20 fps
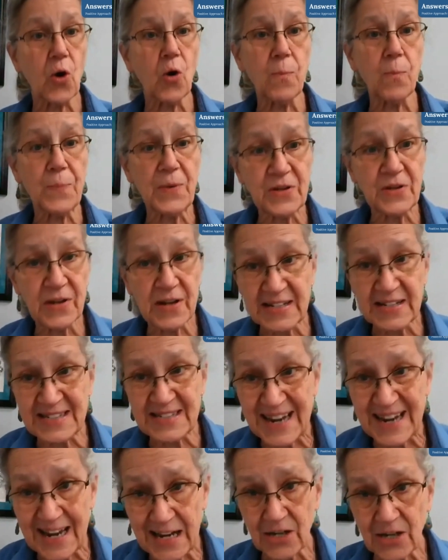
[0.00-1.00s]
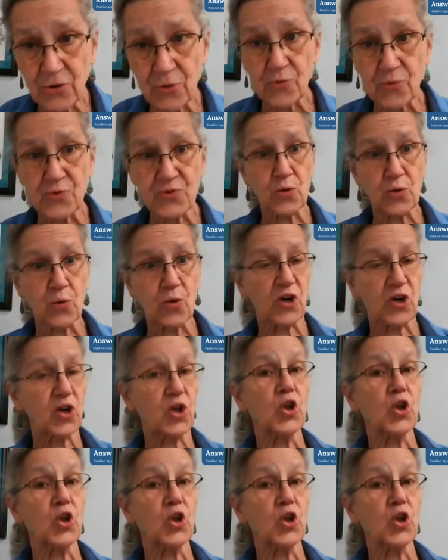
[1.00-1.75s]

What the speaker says: open containers or